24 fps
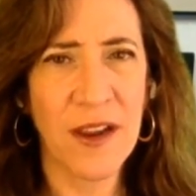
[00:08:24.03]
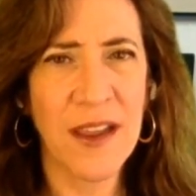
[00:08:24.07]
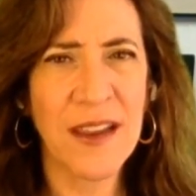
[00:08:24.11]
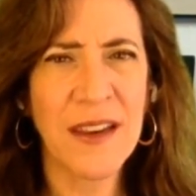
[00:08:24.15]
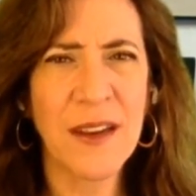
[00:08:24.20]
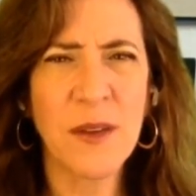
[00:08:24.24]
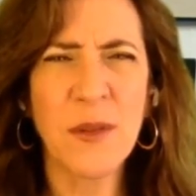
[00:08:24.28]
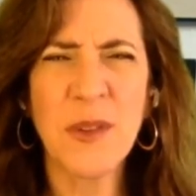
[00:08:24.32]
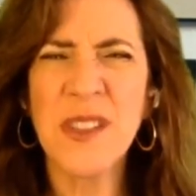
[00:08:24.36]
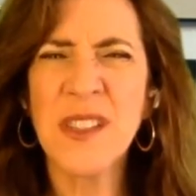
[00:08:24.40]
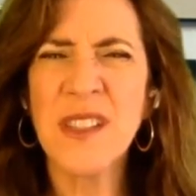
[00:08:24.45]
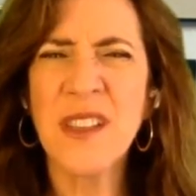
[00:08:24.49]
And
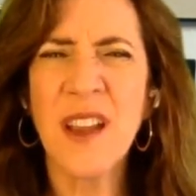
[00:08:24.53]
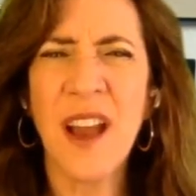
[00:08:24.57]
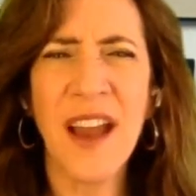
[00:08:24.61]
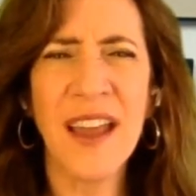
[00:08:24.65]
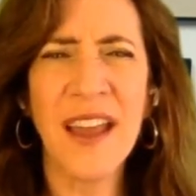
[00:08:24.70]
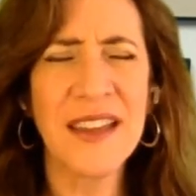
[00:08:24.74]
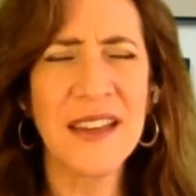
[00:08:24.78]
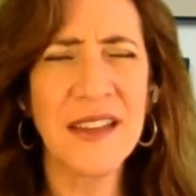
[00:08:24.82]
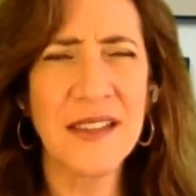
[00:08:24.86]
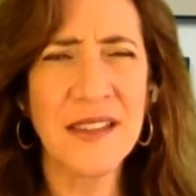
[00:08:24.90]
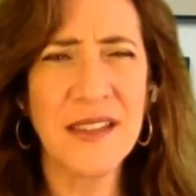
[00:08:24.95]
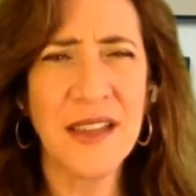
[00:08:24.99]
it was not
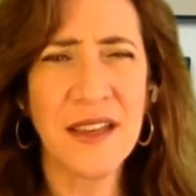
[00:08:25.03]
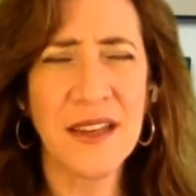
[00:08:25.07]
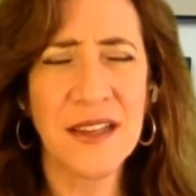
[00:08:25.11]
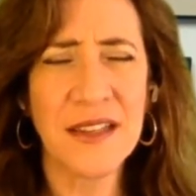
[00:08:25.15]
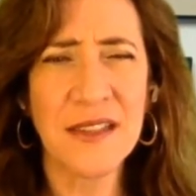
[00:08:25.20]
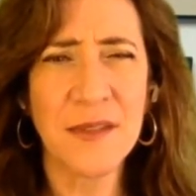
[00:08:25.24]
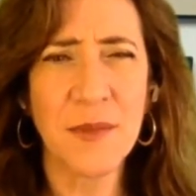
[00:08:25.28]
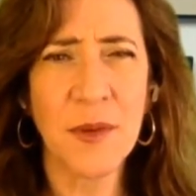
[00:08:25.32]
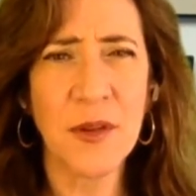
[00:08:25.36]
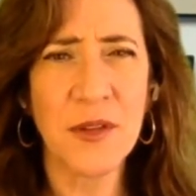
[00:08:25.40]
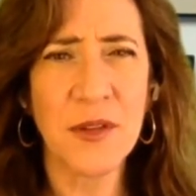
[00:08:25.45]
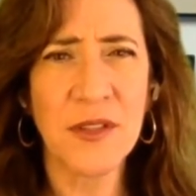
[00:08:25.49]
in a sun
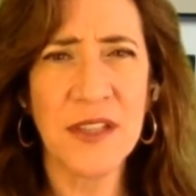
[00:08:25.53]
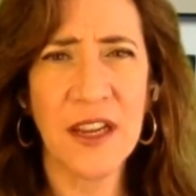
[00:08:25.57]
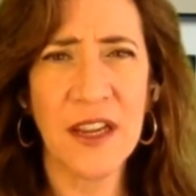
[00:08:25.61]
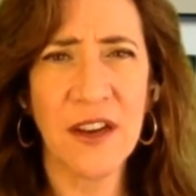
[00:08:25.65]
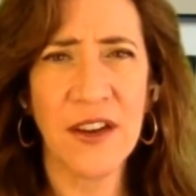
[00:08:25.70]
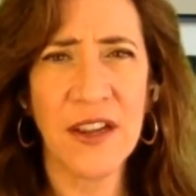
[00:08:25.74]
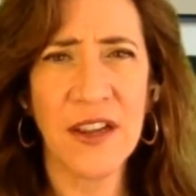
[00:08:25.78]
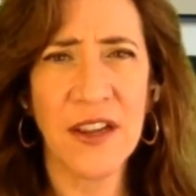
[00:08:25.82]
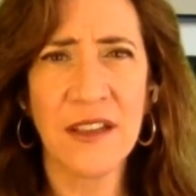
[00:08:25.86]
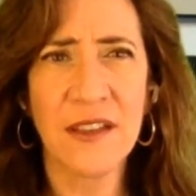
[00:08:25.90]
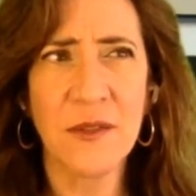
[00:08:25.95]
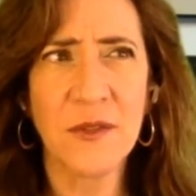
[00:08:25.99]
exposed
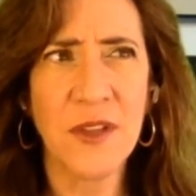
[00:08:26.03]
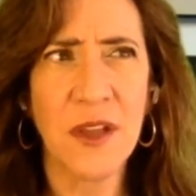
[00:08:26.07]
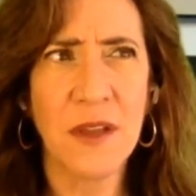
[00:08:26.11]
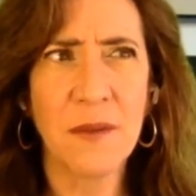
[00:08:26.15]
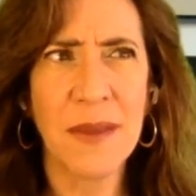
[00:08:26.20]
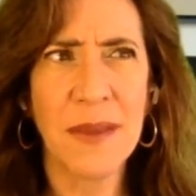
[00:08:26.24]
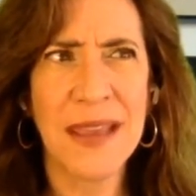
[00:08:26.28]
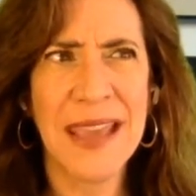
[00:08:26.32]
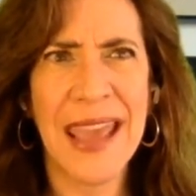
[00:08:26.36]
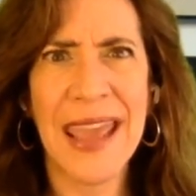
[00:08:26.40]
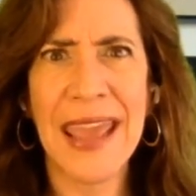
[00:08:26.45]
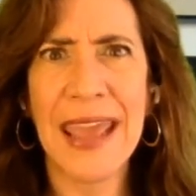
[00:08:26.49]
area, it was on
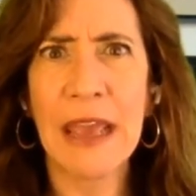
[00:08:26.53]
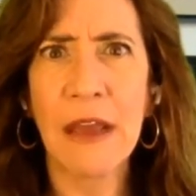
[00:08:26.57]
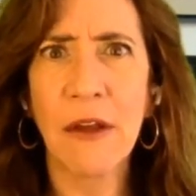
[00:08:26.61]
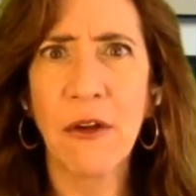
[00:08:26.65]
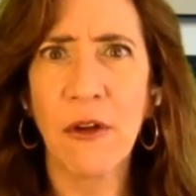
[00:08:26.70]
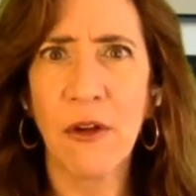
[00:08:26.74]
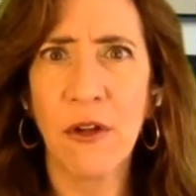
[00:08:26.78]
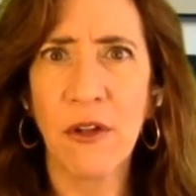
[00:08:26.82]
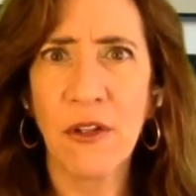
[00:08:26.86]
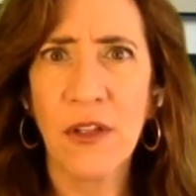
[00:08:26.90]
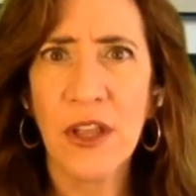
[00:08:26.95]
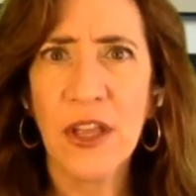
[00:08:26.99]
my
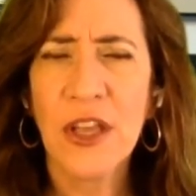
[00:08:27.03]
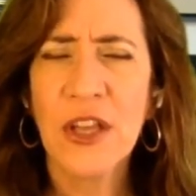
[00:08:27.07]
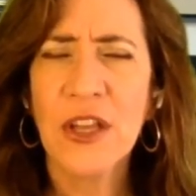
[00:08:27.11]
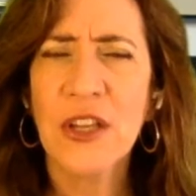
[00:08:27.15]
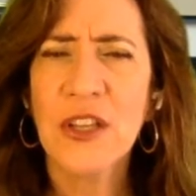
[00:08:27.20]
ankle.